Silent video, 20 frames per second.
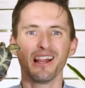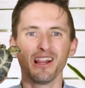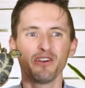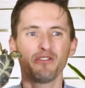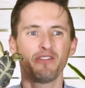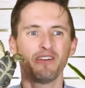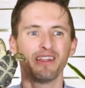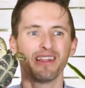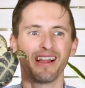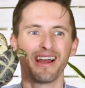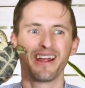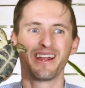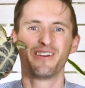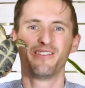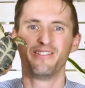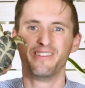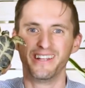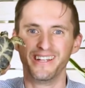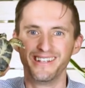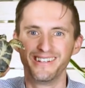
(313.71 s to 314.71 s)
elephant-like
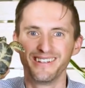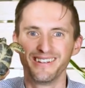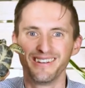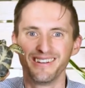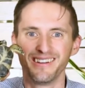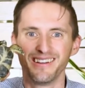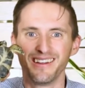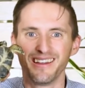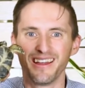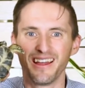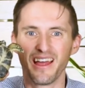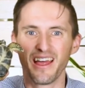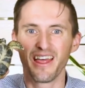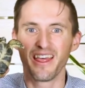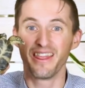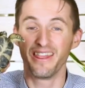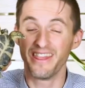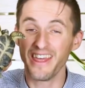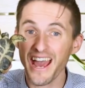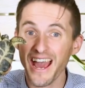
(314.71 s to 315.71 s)
feet,
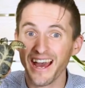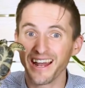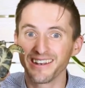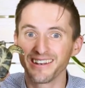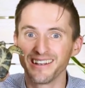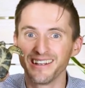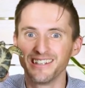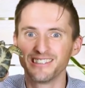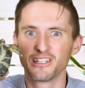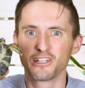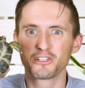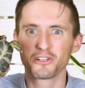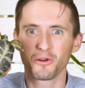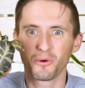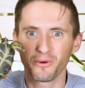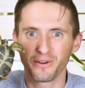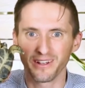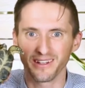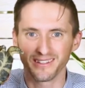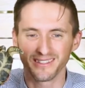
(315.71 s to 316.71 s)
that is a
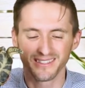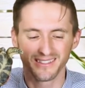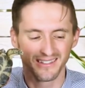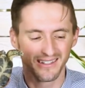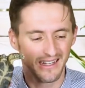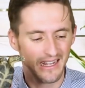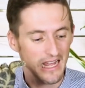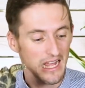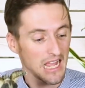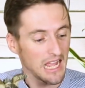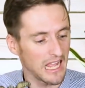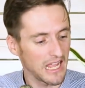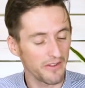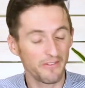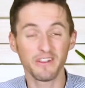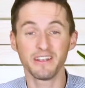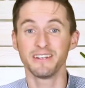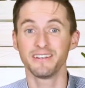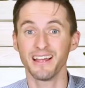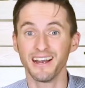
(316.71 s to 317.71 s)
tortoise.
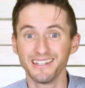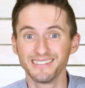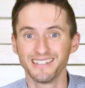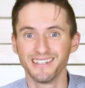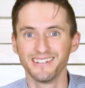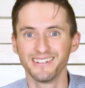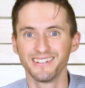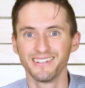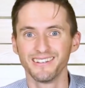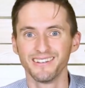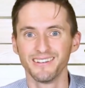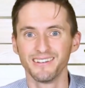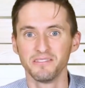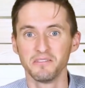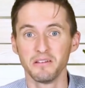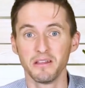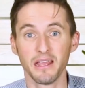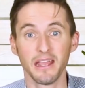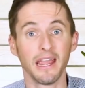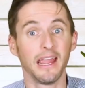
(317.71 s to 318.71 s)
If it doesn't,
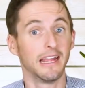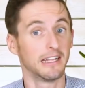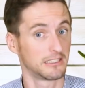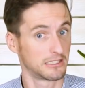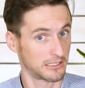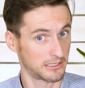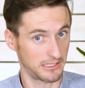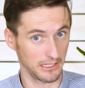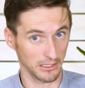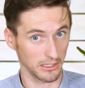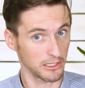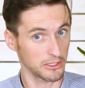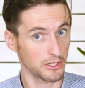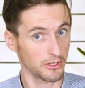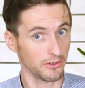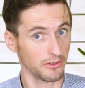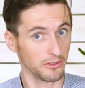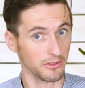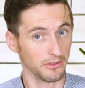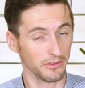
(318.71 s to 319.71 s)
it's still a
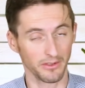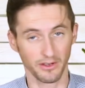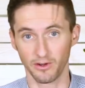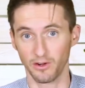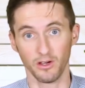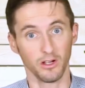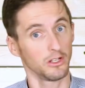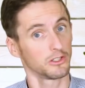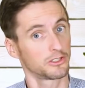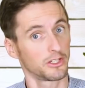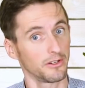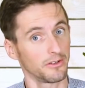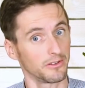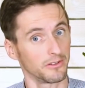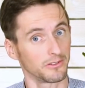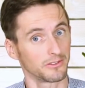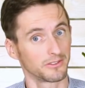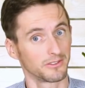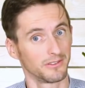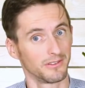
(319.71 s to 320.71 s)
turtle. They're all
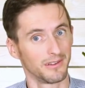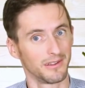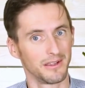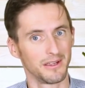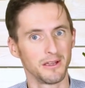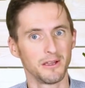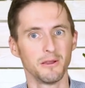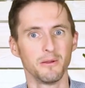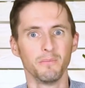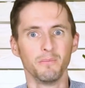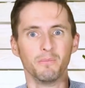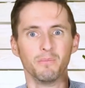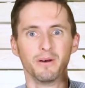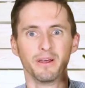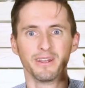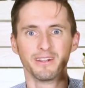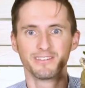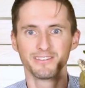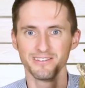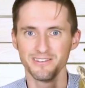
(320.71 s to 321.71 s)
turtles,
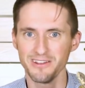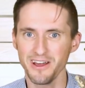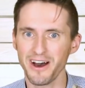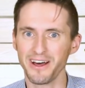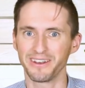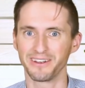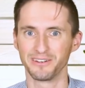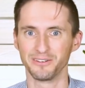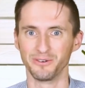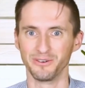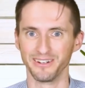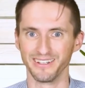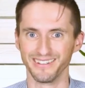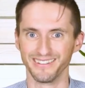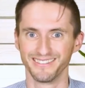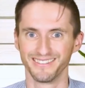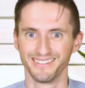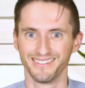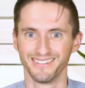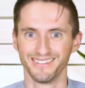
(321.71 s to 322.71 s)
but it's not a
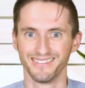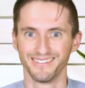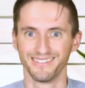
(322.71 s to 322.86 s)
tortoise.